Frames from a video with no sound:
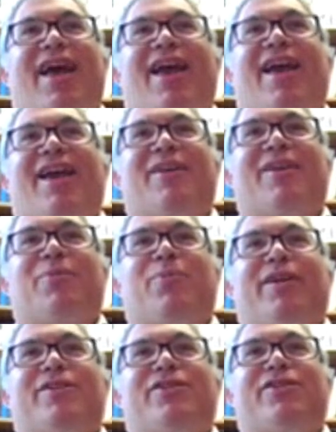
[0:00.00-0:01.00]
and
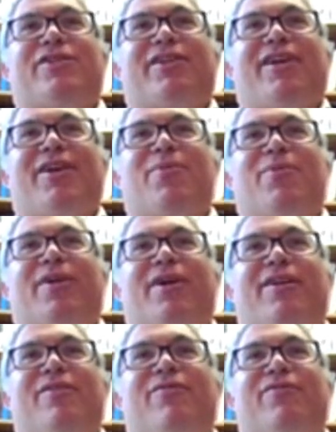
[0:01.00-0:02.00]
which,
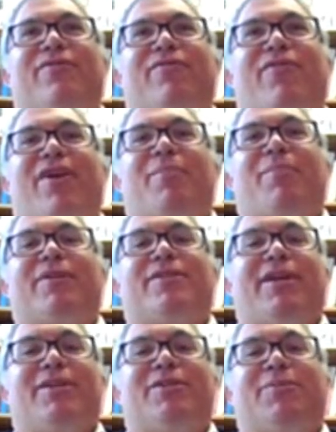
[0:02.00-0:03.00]
kind of very much
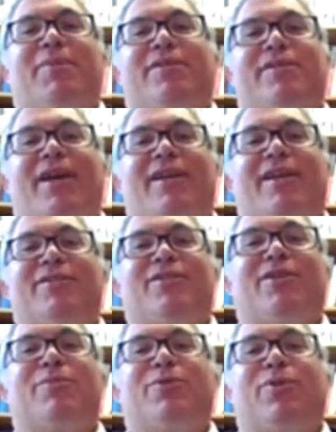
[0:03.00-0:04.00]
seems to be set in
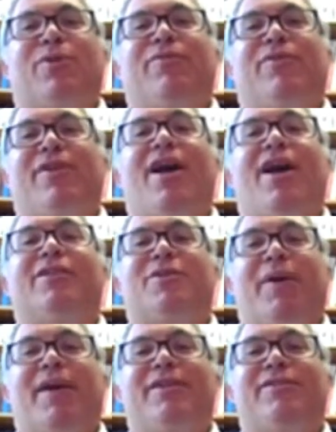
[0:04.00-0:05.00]
some sort of
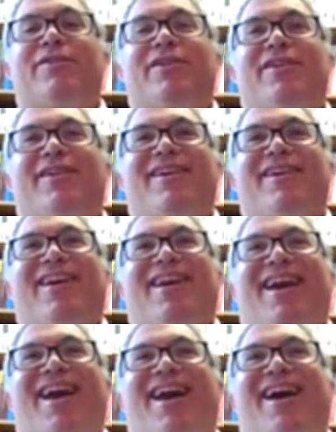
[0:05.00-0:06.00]
non-space,
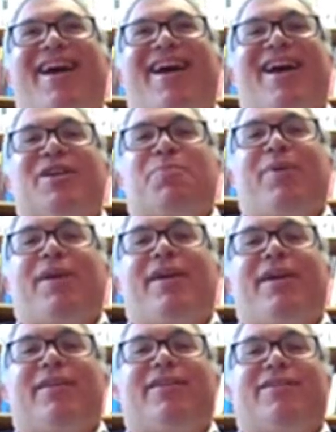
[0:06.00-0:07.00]
as
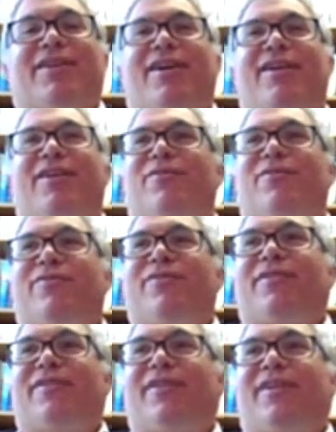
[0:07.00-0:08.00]
being this kind of,
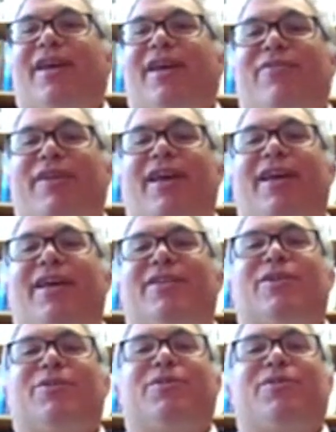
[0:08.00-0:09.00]
if you like,
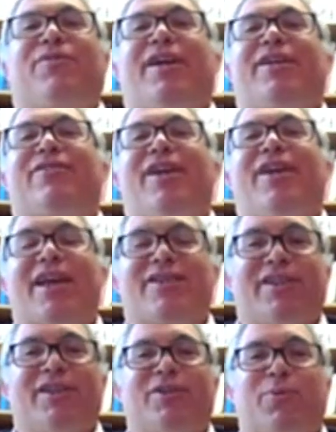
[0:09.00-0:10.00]
exclusively
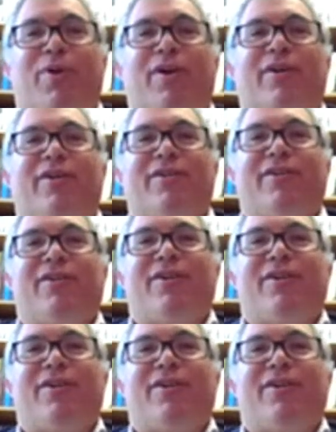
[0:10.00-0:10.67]
internationalist work,